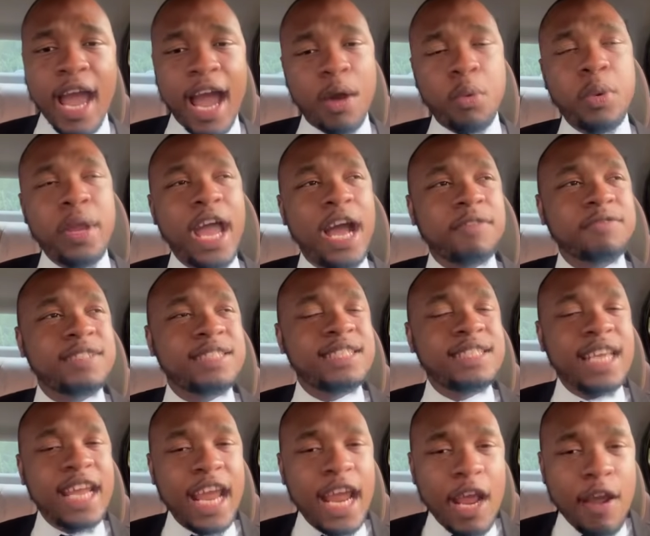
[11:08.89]
and we have
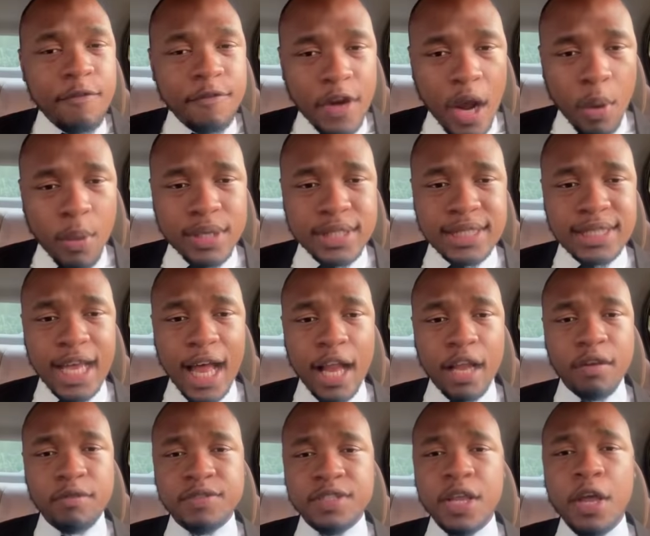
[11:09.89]
saved
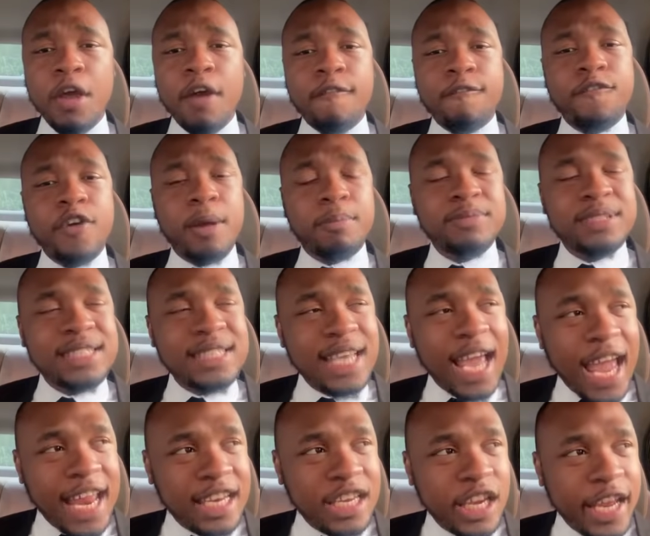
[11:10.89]
ourselves from
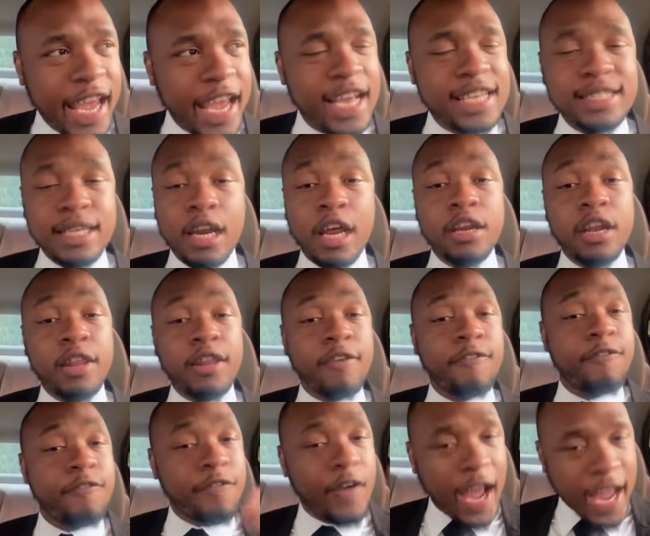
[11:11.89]
10 years and
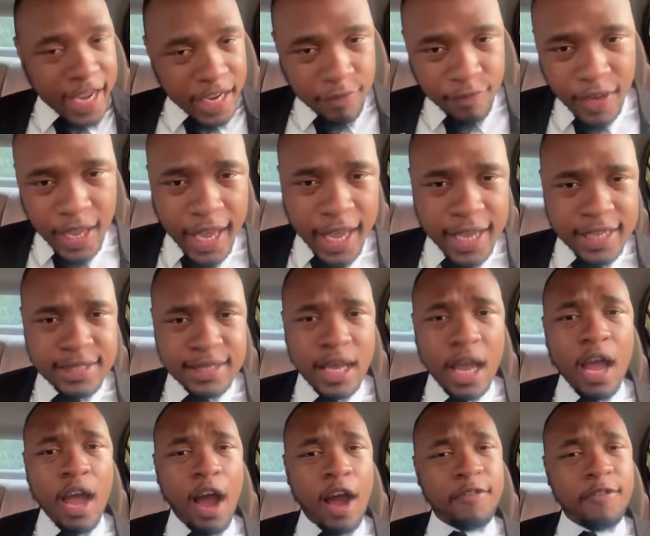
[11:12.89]
another 5 years